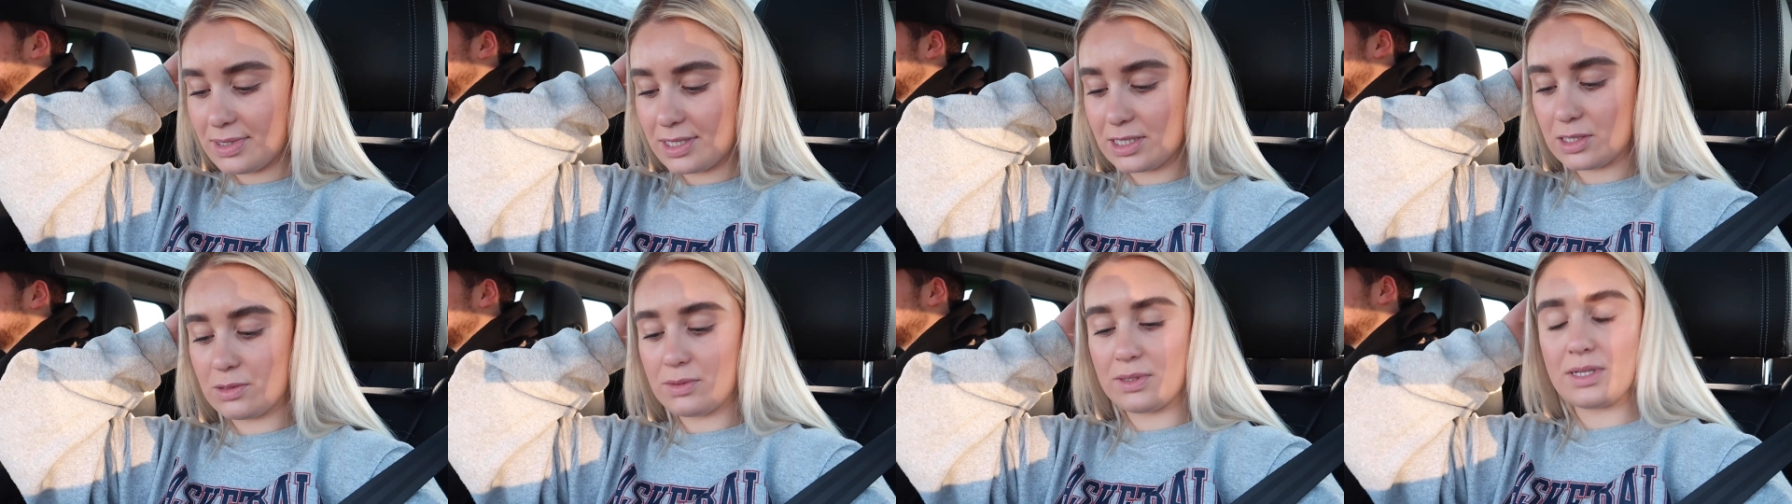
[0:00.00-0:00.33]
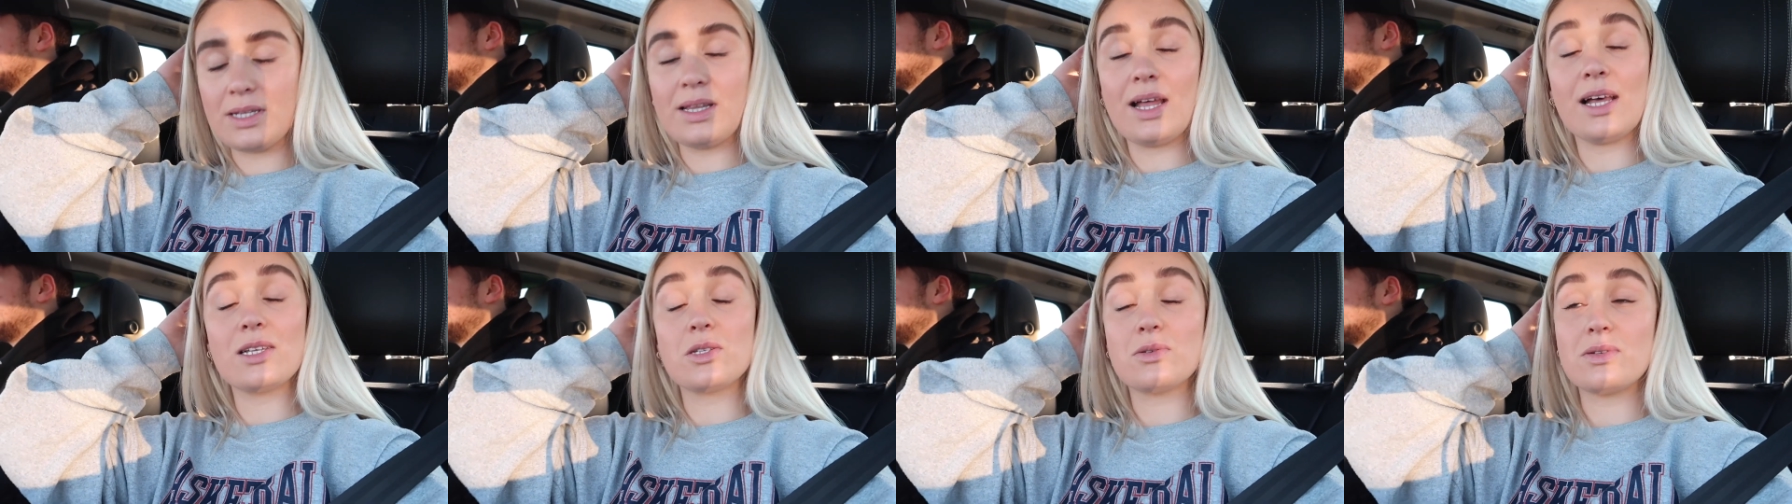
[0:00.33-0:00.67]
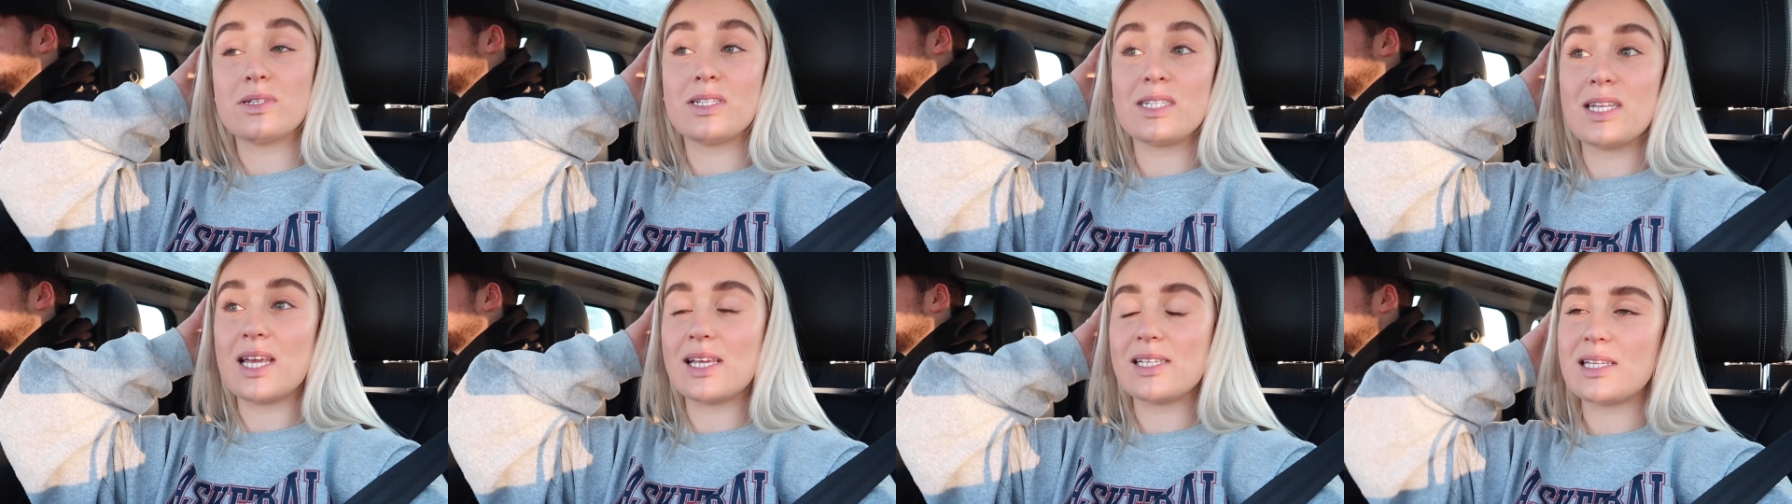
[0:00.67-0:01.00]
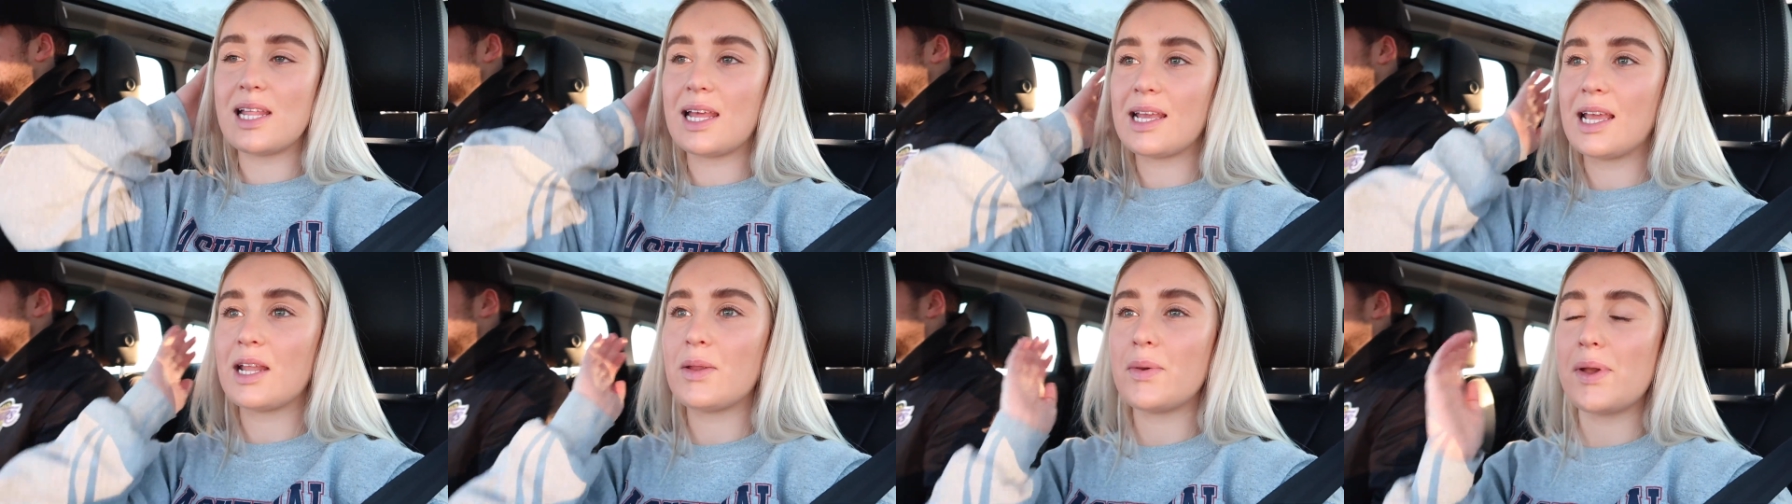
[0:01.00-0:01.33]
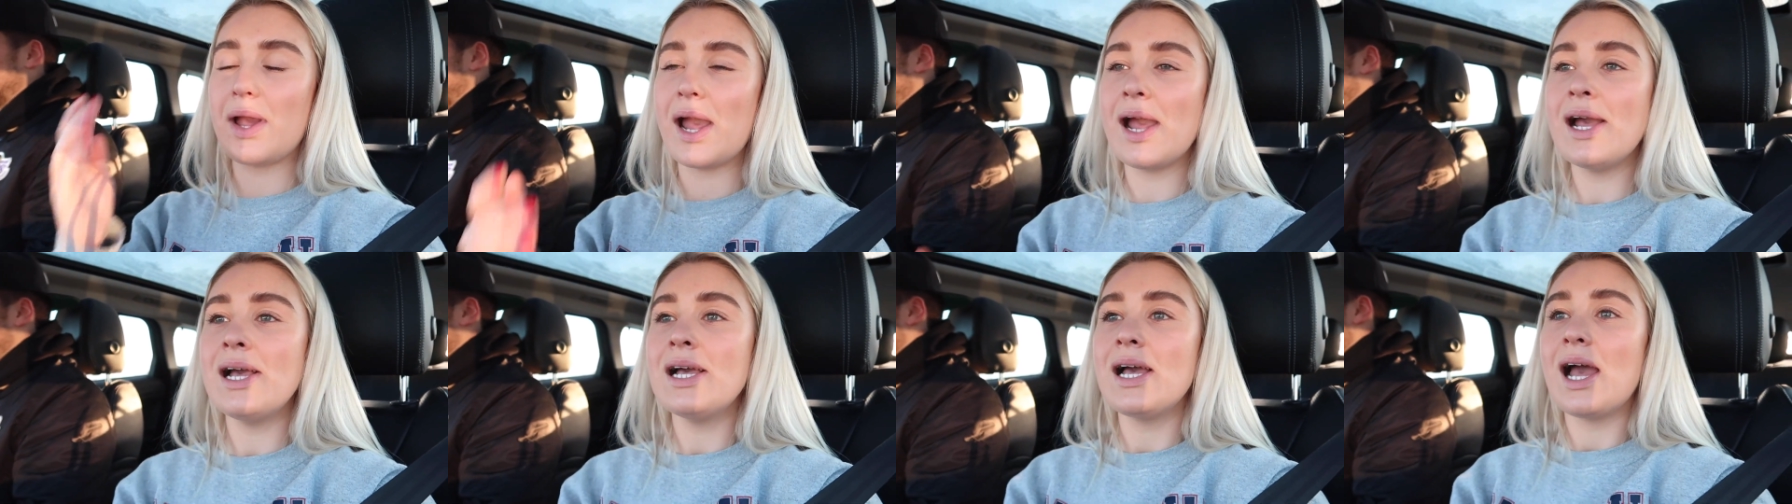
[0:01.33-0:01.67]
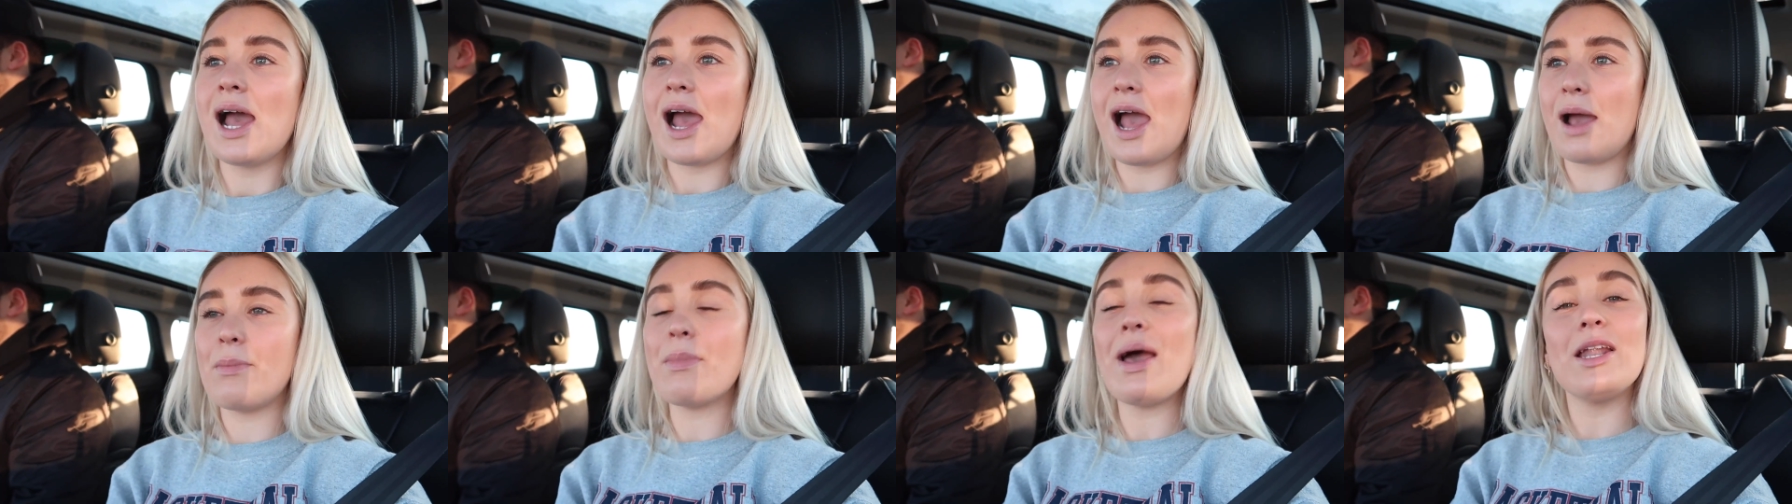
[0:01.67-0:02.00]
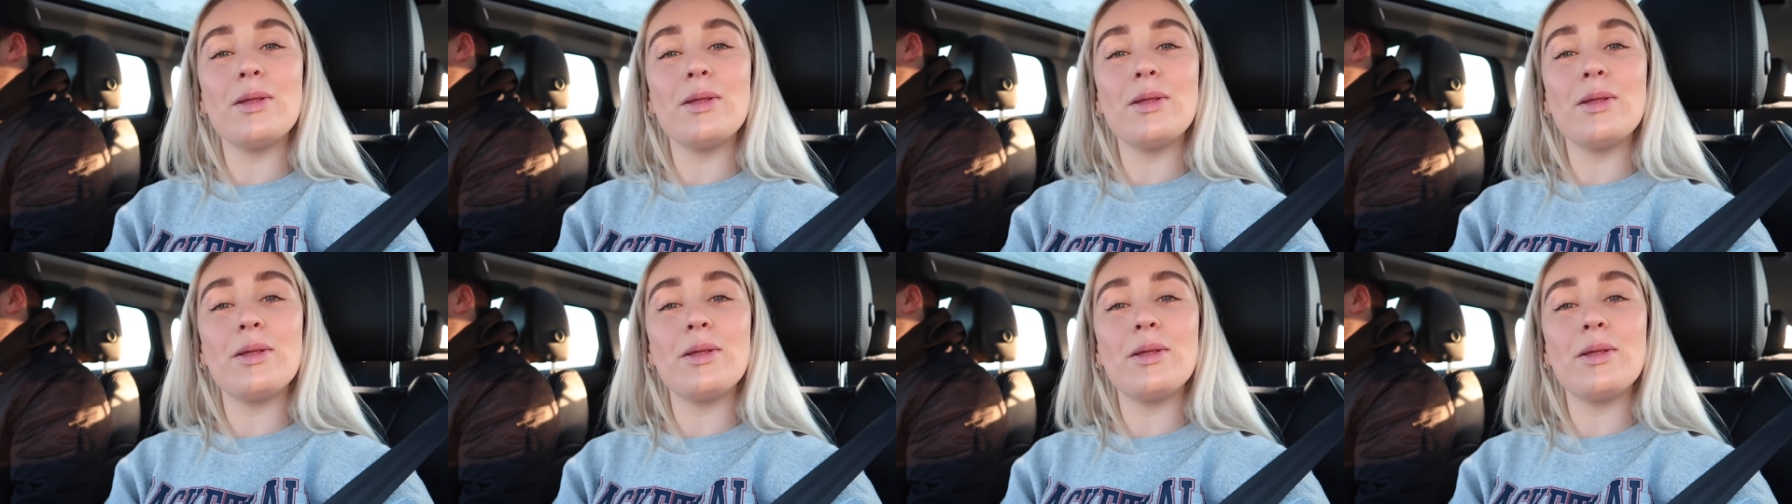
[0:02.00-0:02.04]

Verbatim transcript: That's what it. That's what it tasted like anyway. Um,